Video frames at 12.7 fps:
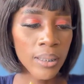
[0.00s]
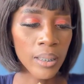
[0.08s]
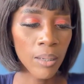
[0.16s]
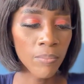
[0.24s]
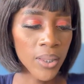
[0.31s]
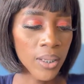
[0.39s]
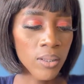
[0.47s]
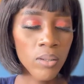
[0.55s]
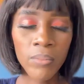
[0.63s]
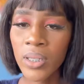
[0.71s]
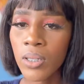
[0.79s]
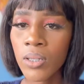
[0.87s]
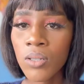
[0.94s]
Some things you
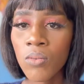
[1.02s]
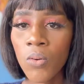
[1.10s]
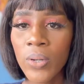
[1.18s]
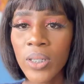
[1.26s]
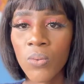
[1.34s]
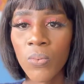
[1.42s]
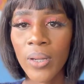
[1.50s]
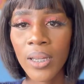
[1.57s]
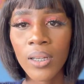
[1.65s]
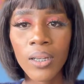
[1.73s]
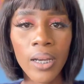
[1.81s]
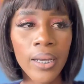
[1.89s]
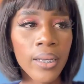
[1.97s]
mustn't just always wing,
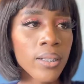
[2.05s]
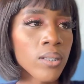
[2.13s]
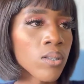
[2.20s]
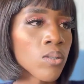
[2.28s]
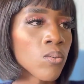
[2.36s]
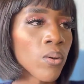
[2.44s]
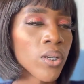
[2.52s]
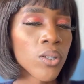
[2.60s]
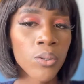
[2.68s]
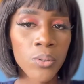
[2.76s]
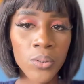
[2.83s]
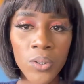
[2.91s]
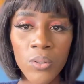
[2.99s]
guys. Just watch
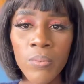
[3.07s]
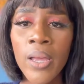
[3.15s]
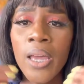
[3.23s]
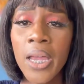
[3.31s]
YouTube.